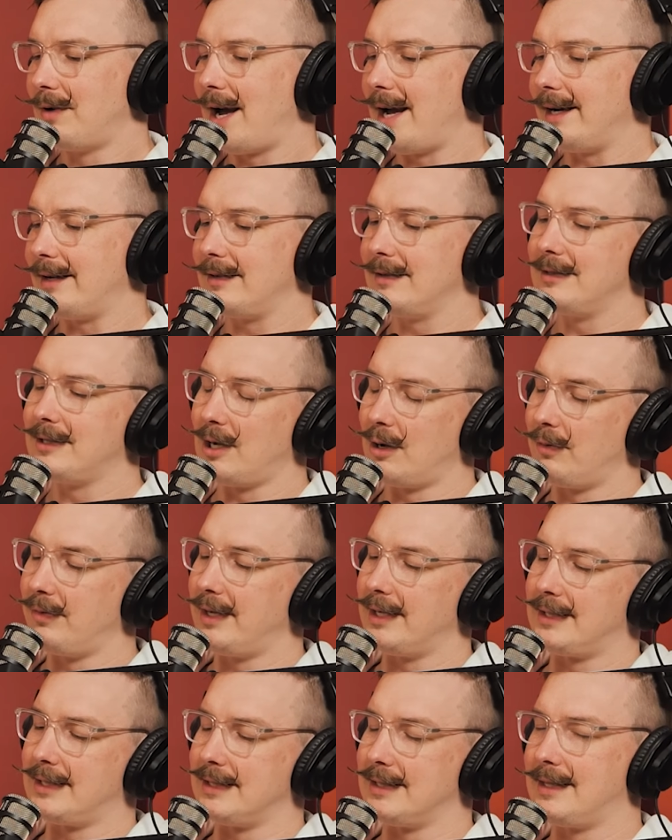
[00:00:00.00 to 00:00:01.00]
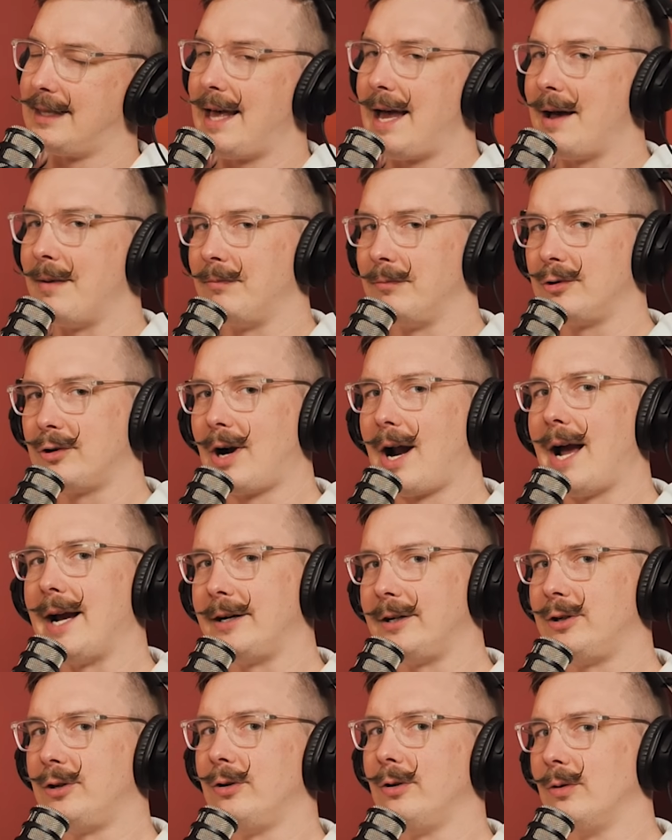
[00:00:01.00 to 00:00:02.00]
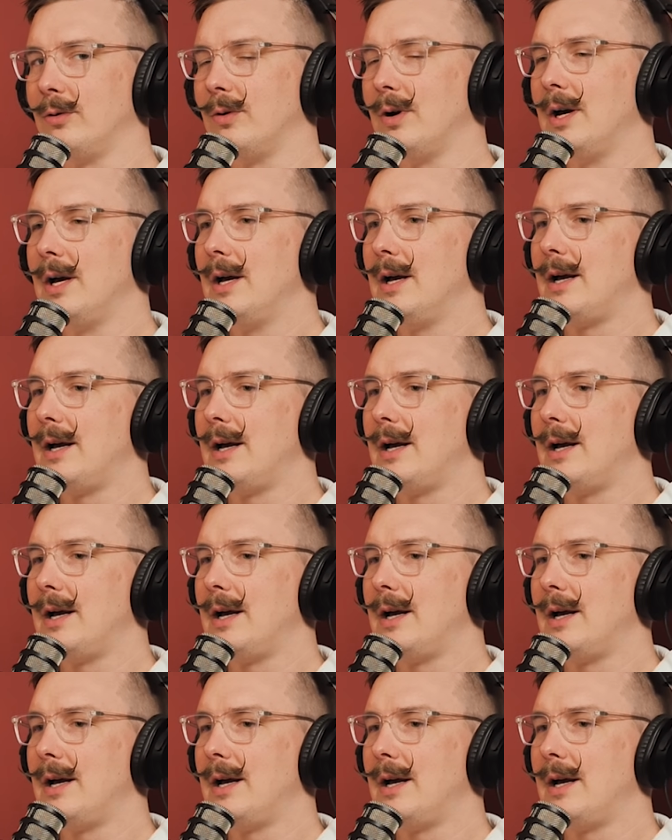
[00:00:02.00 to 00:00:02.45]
Right. So this is them trying to